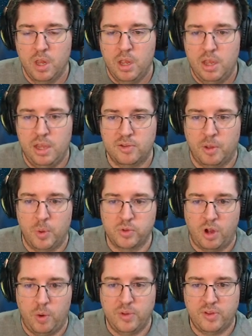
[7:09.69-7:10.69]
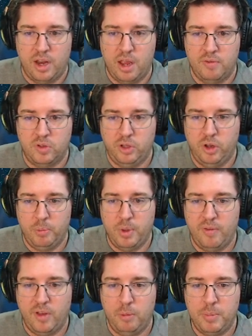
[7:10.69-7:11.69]
He's almost always going to have a little bit
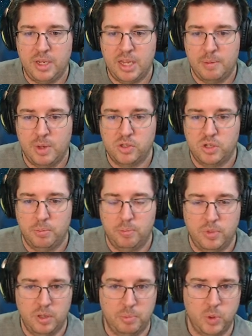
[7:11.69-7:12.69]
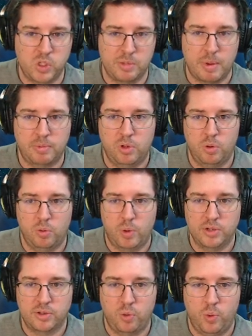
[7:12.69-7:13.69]
of LB damage to boost him up to the
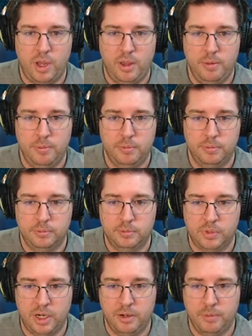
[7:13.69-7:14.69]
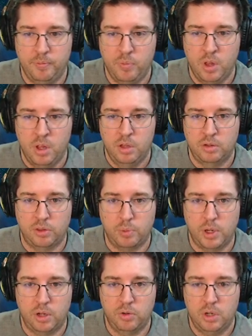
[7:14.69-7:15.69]
rest of the way, right? To
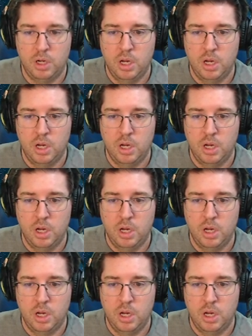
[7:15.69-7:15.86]
300.